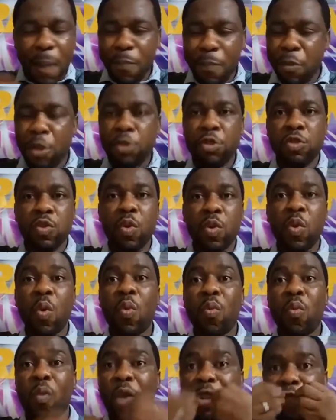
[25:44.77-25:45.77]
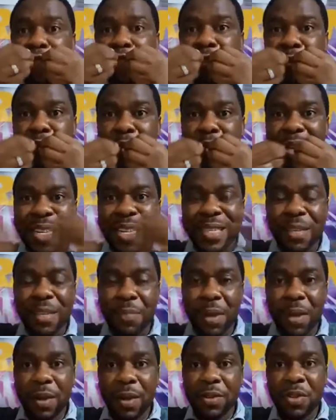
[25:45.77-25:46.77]
I'm not just going to rush to eat it
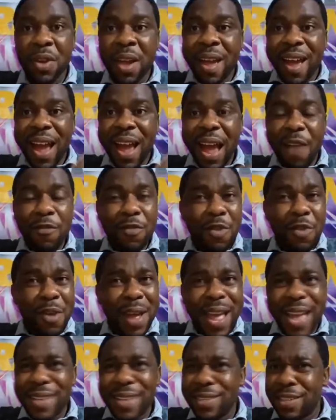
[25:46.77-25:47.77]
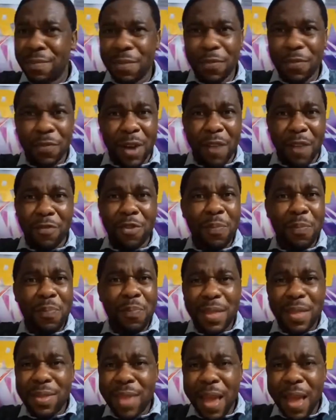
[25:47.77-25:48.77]
because I've not eaten it before. I've not
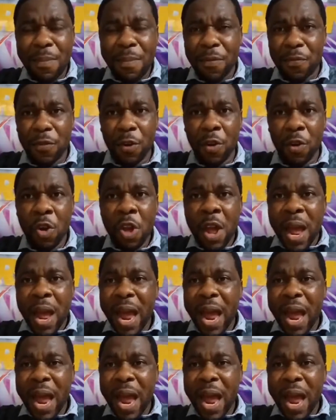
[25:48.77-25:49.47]
been there before.